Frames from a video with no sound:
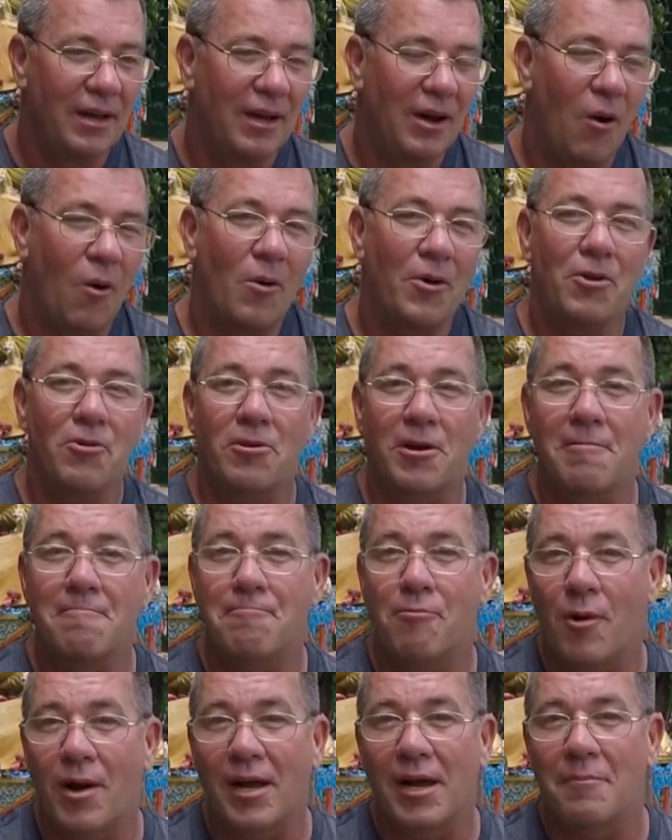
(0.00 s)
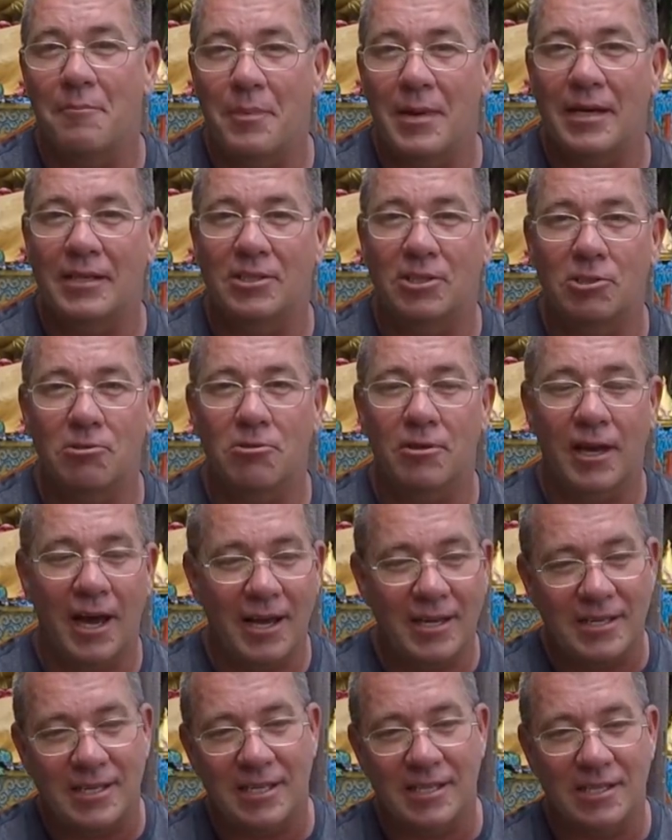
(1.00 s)
Or you can bring a big
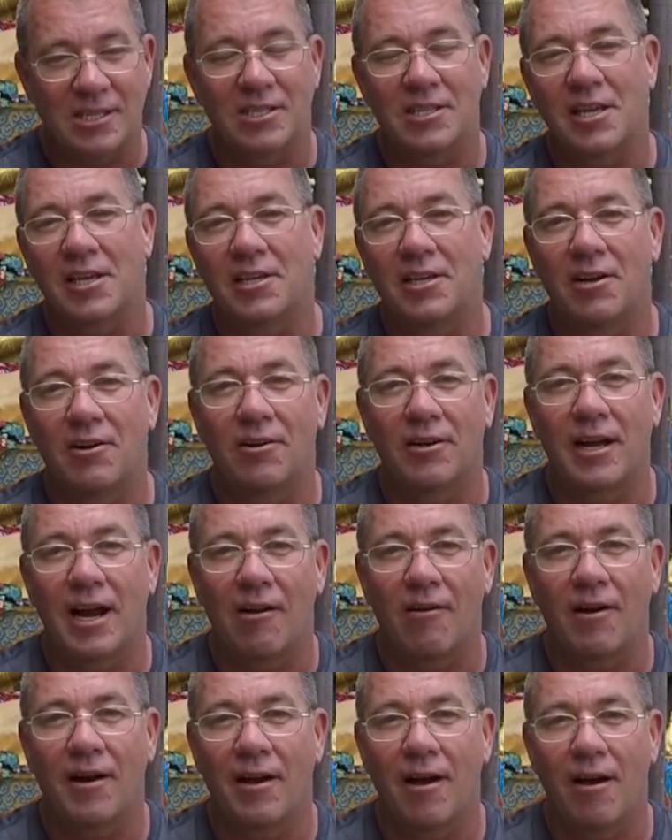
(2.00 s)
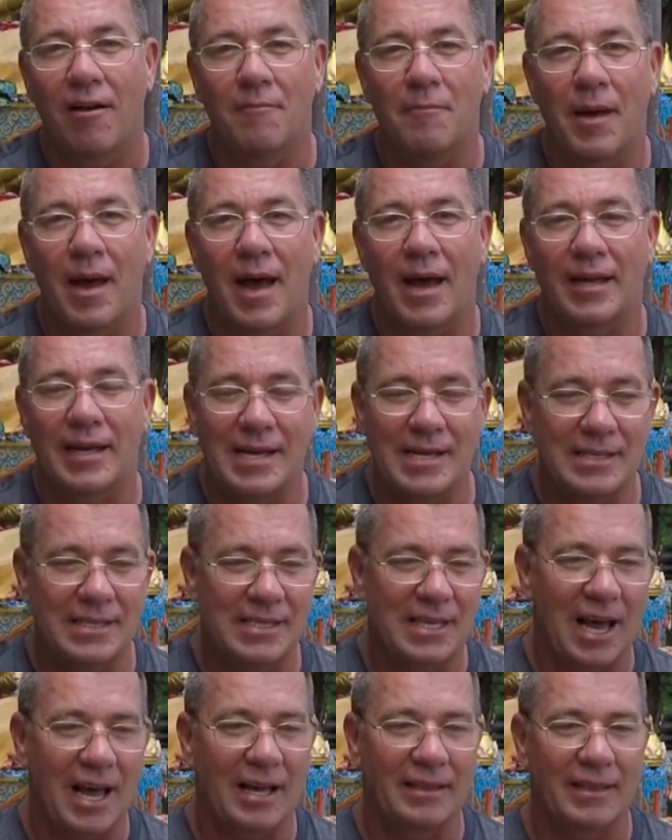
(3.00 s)
suitcase and stick your carry-on bag
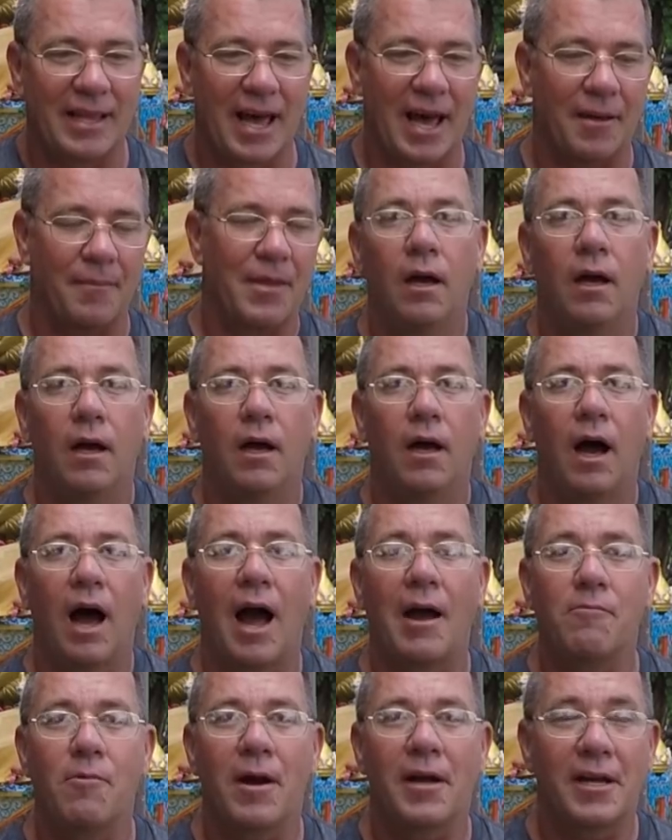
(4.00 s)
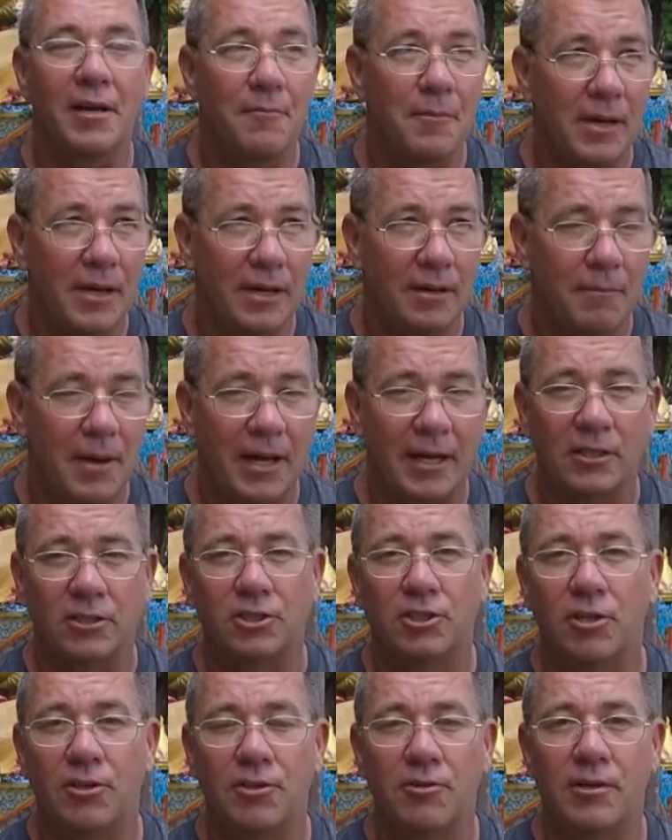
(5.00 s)
inside that. I recommend making
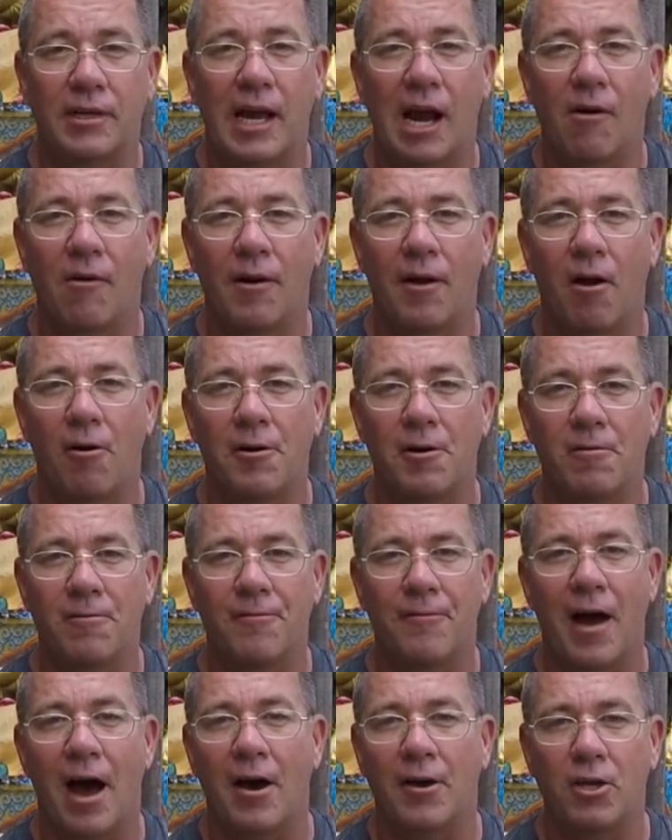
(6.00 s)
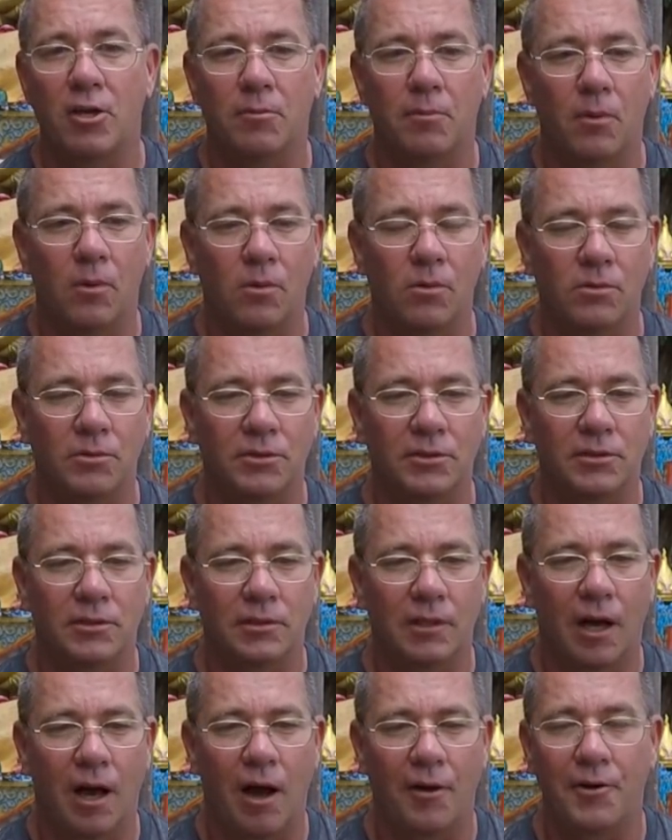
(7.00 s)
sure you carry all your valuables
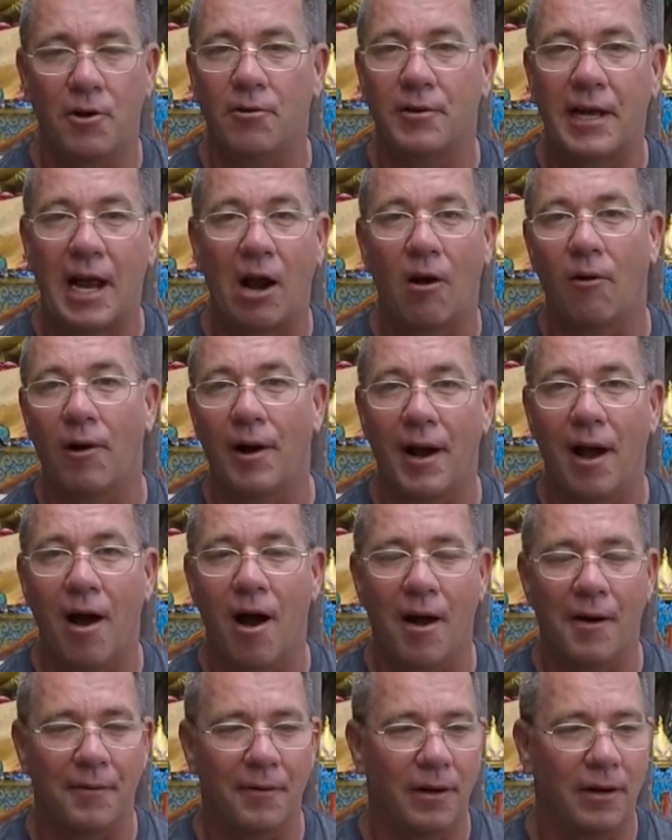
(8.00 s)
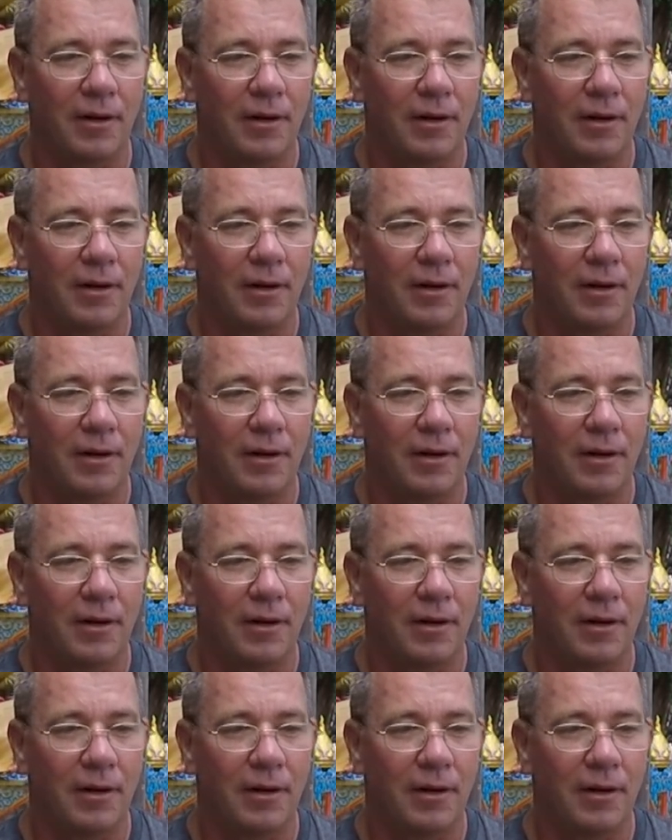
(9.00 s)
on your carry-on.